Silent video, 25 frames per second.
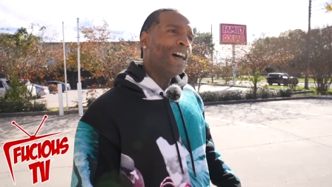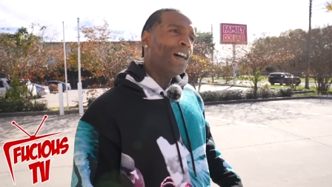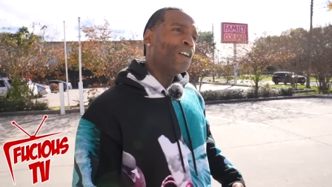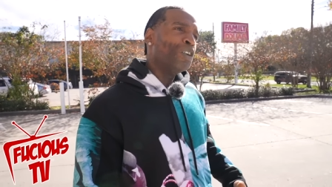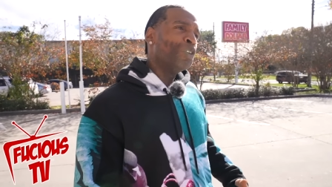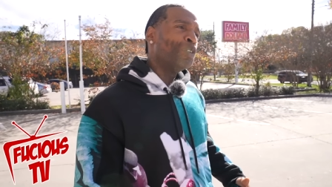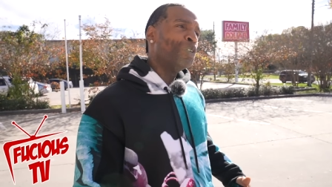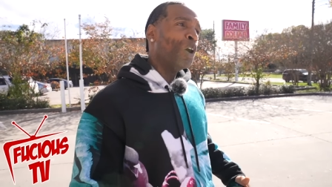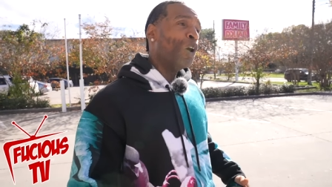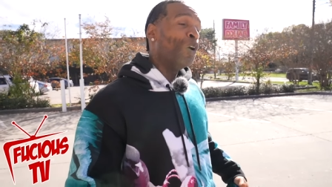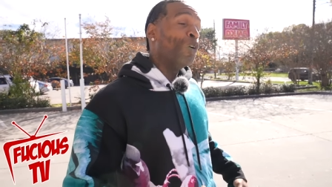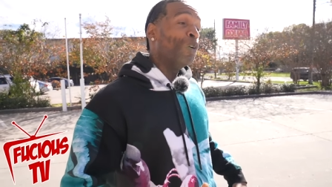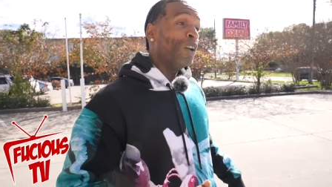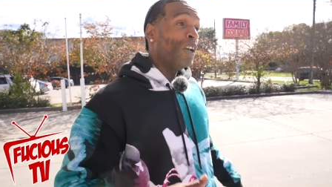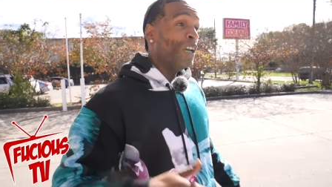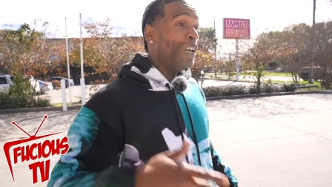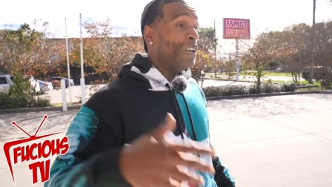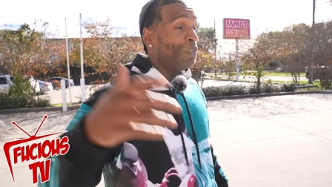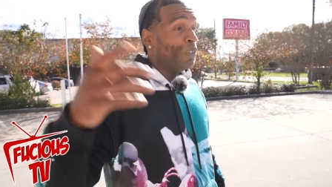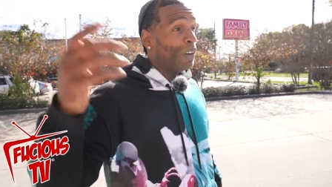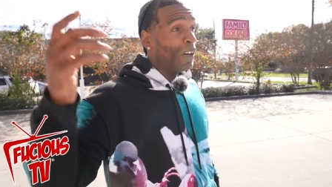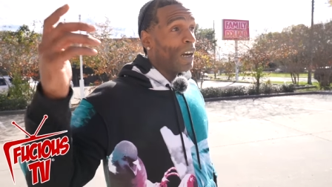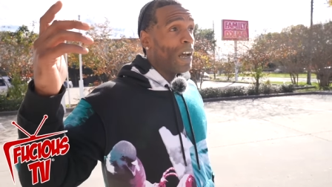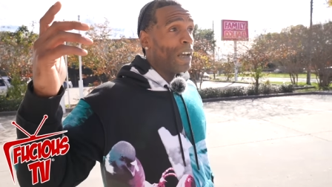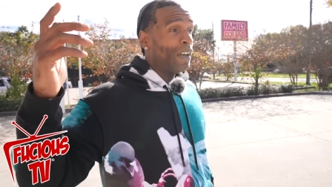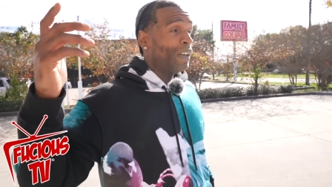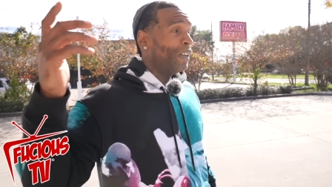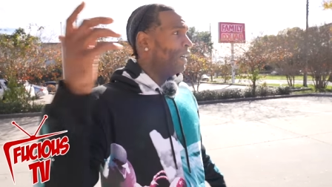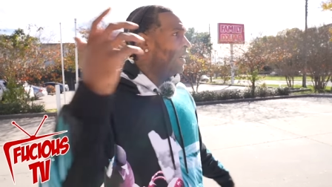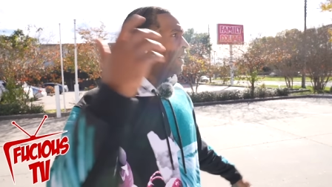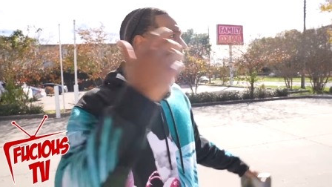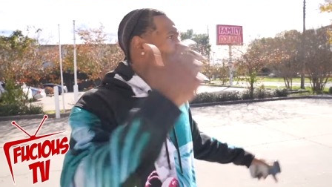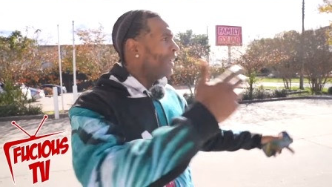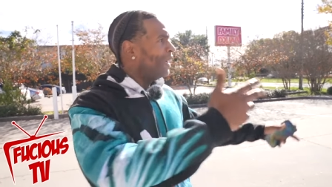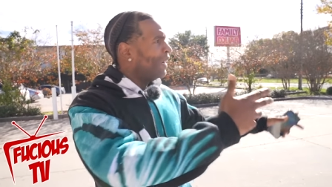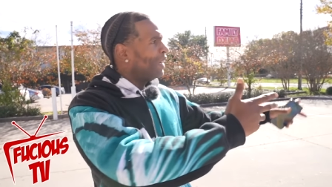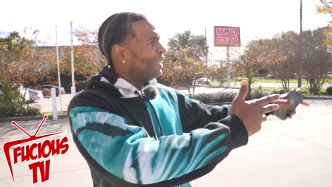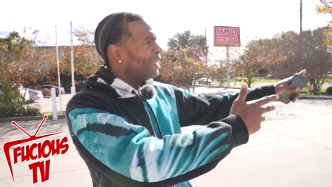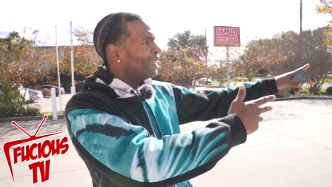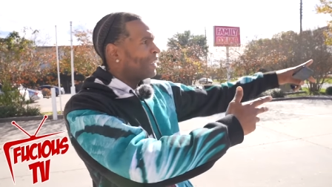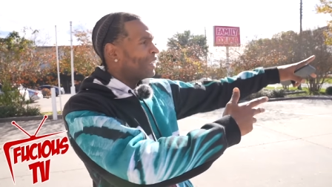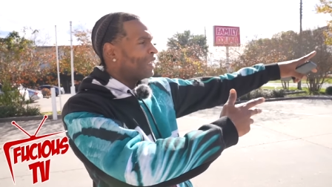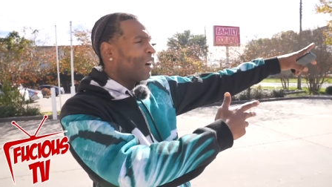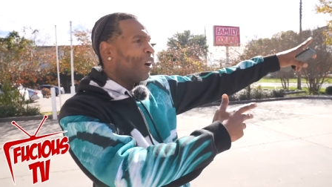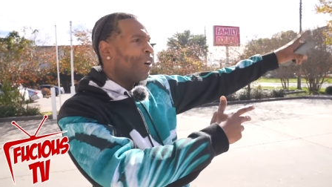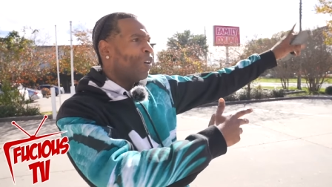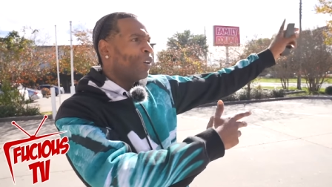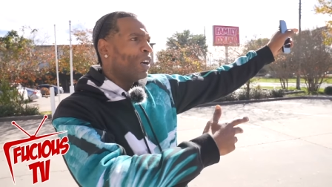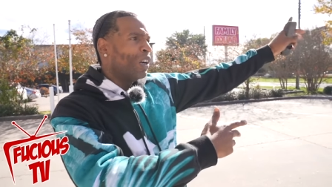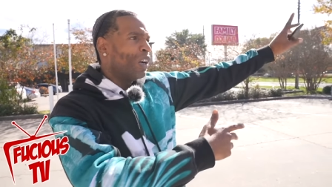you know, even like, and, and this the
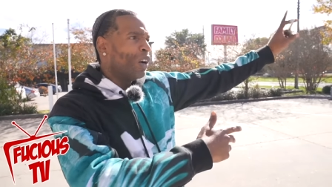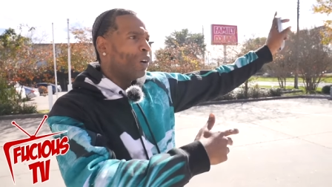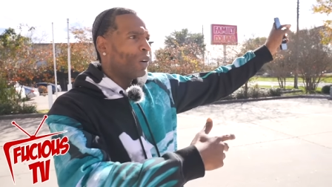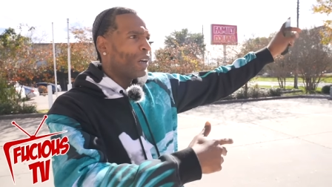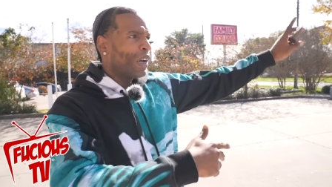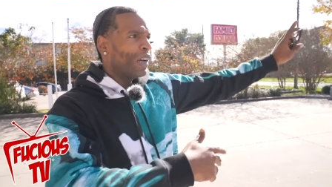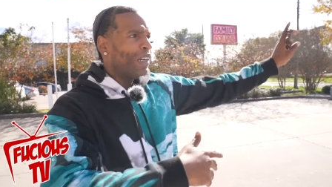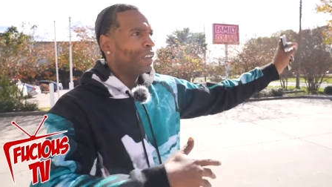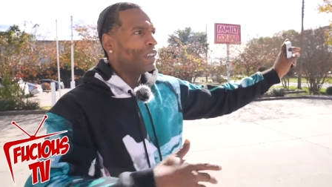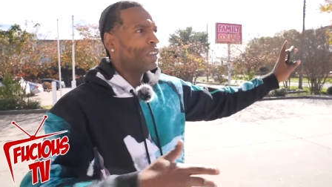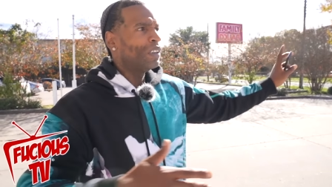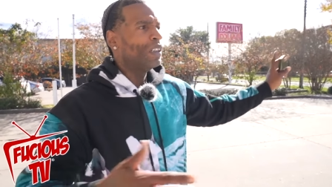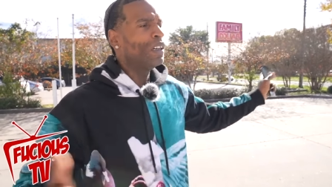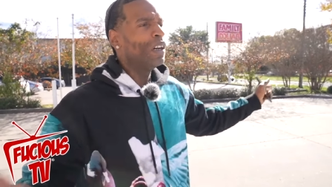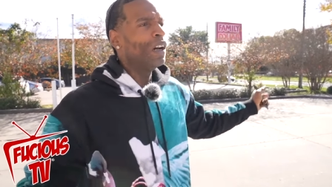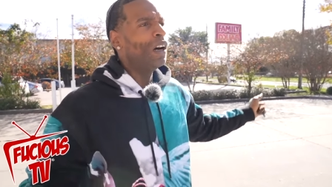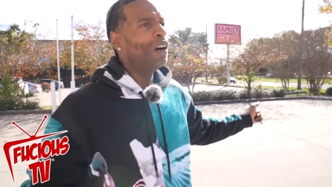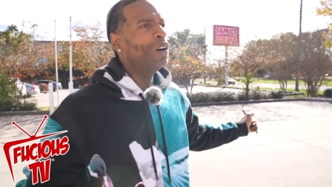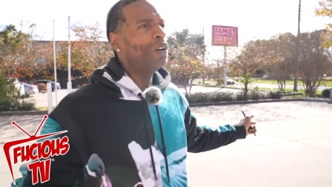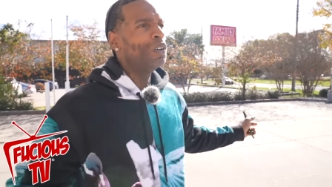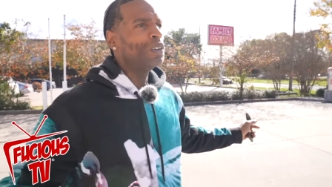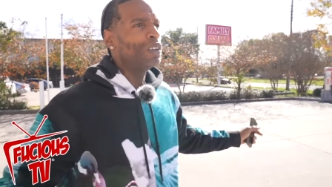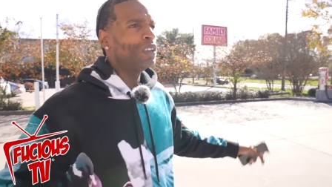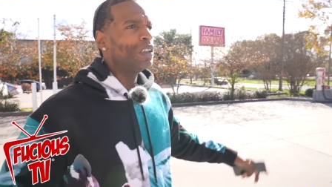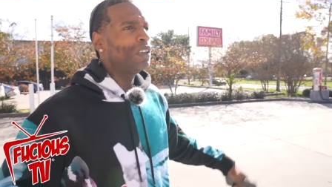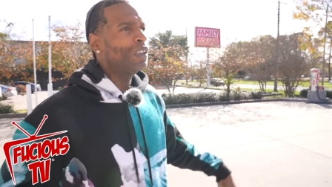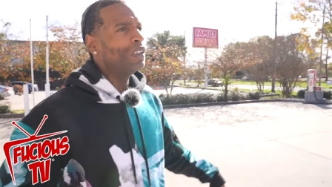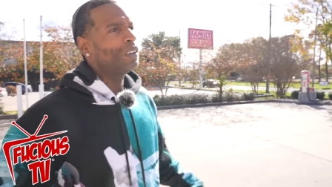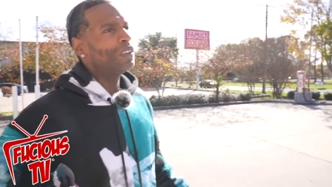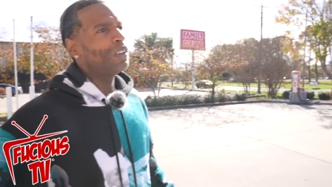only location in the whole city.